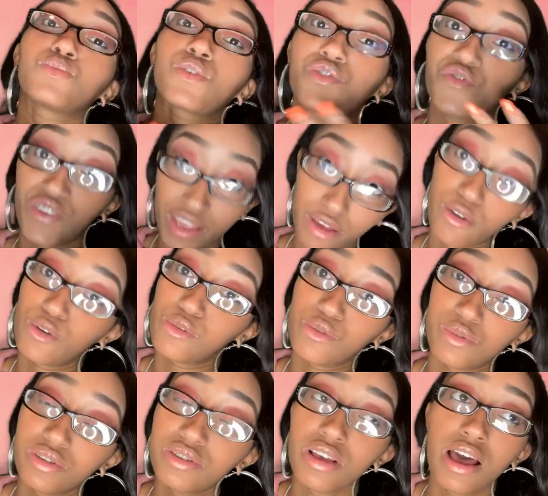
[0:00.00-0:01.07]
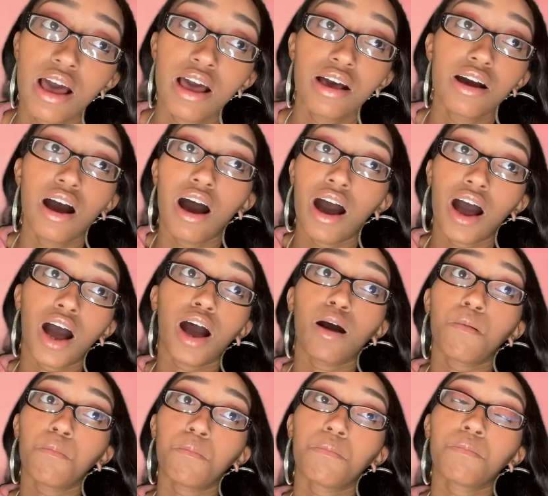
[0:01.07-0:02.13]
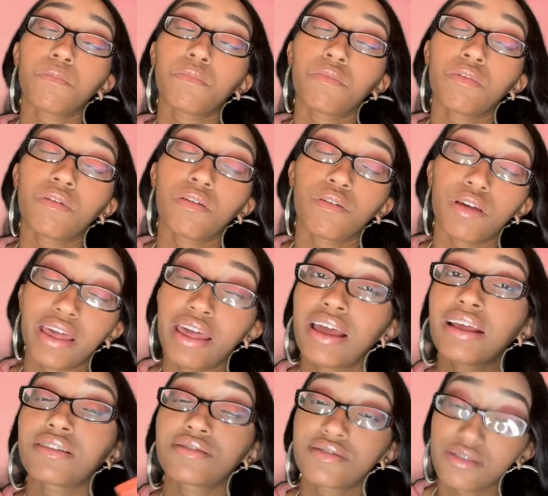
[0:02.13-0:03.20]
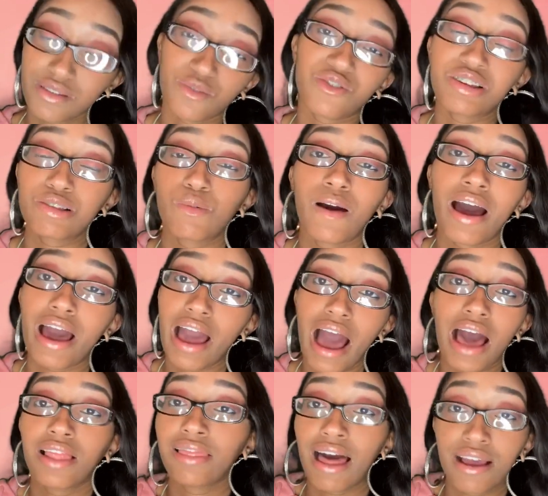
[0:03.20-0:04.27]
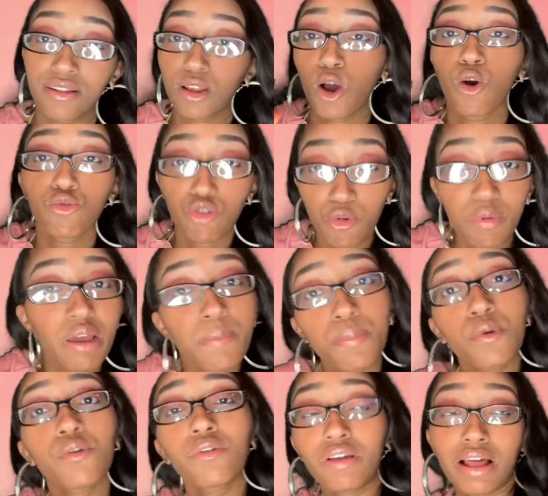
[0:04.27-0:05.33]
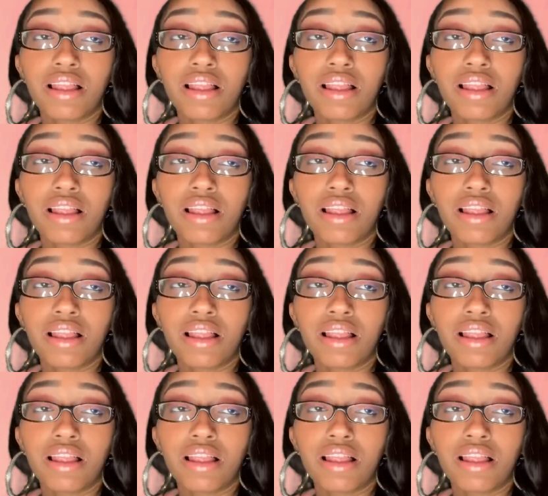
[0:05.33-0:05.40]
with vehicles. Um, hence the reason why I like older people.